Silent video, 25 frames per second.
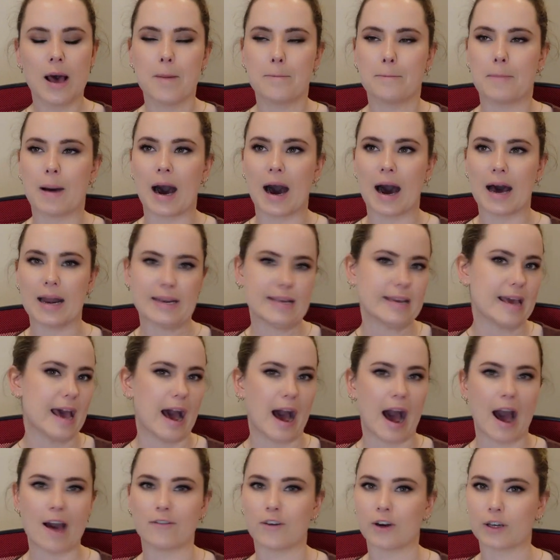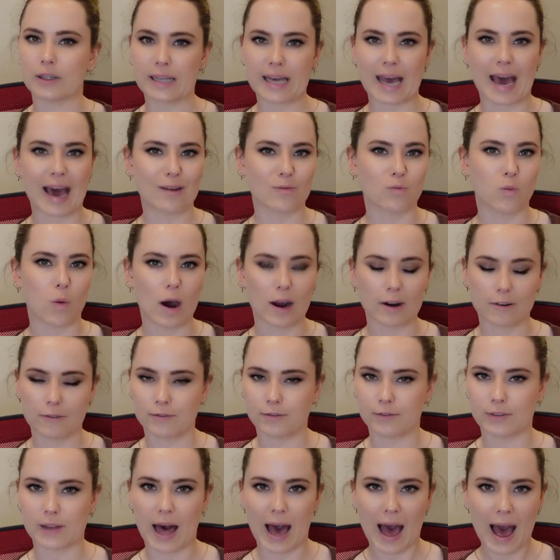But yeah, I've only had one
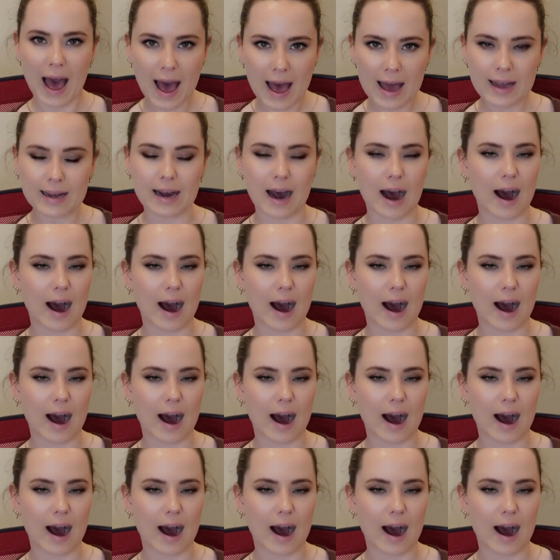flag.